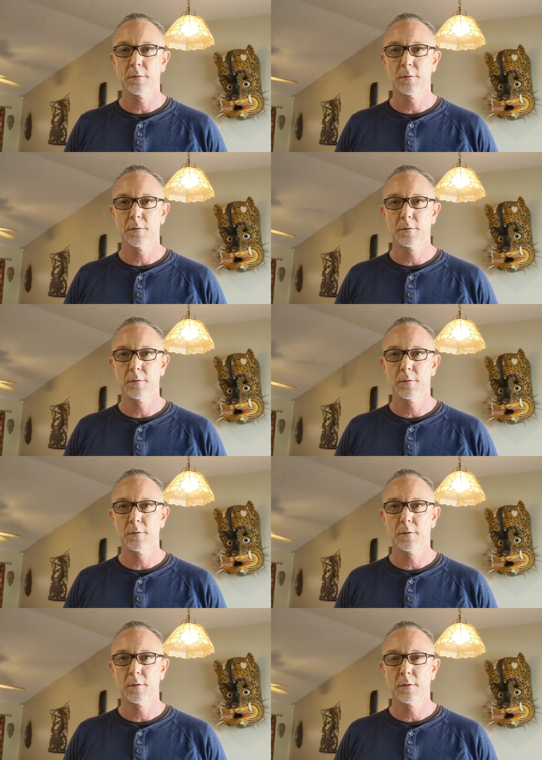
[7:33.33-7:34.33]

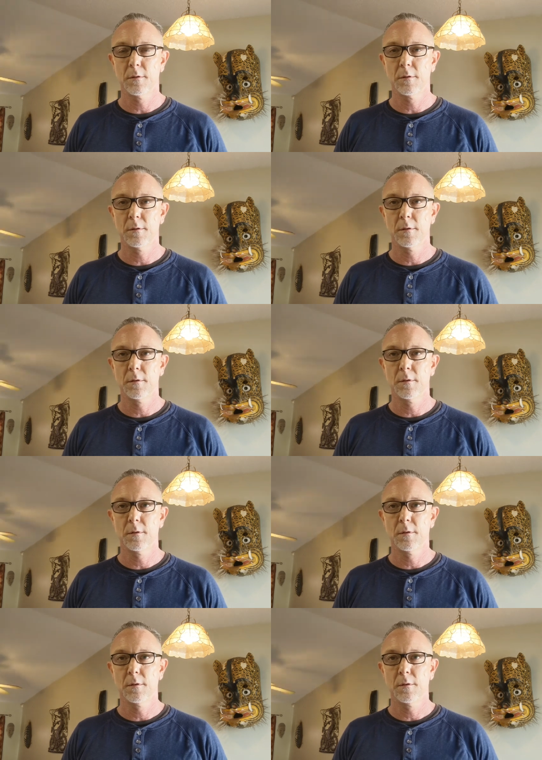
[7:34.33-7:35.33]

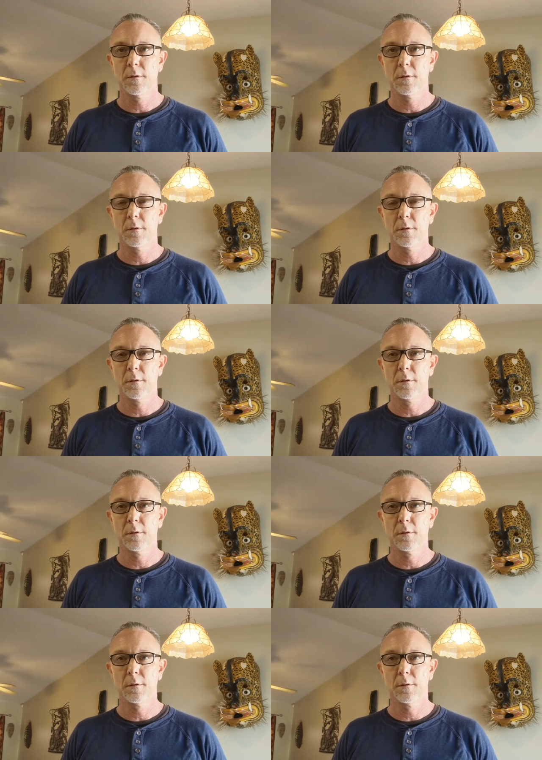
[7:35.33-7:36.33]

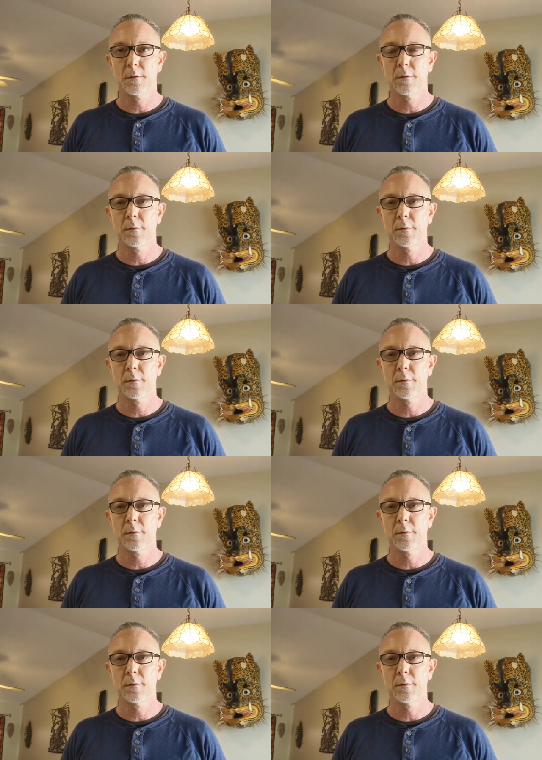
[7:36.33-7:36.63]
(silence)